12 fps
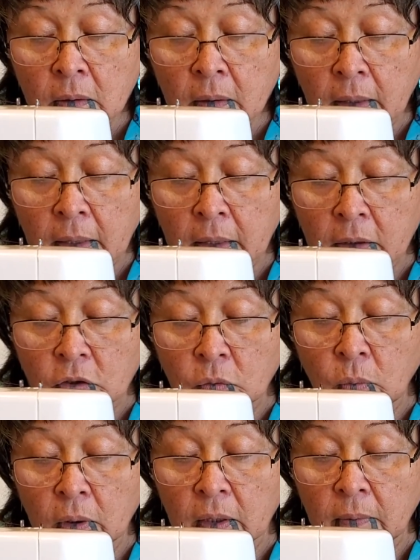And you
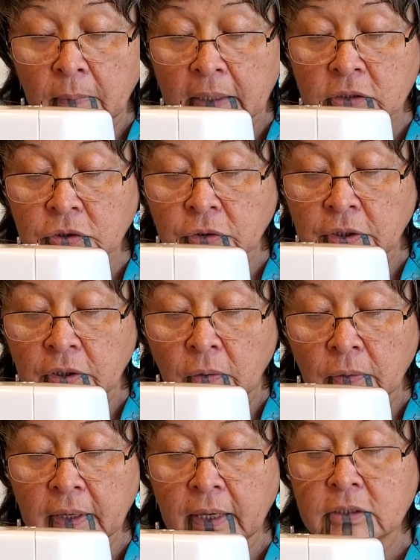want to make sure you
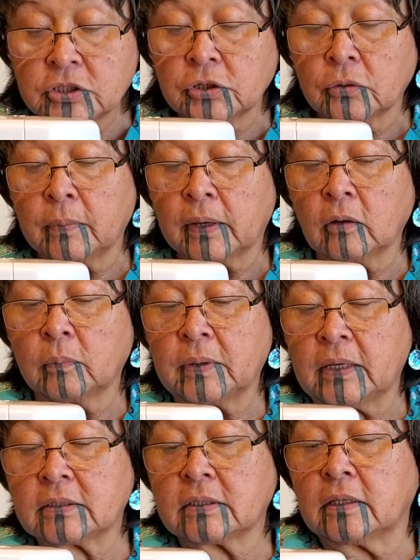don't catch your metal
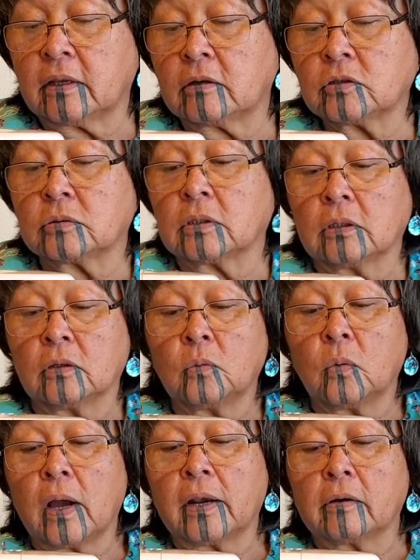piece in there, so it's a little
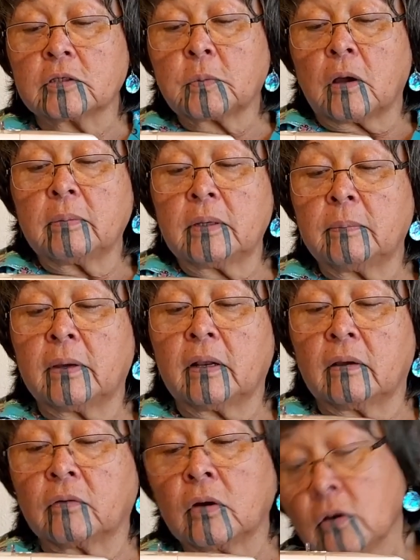wider. It's probably about a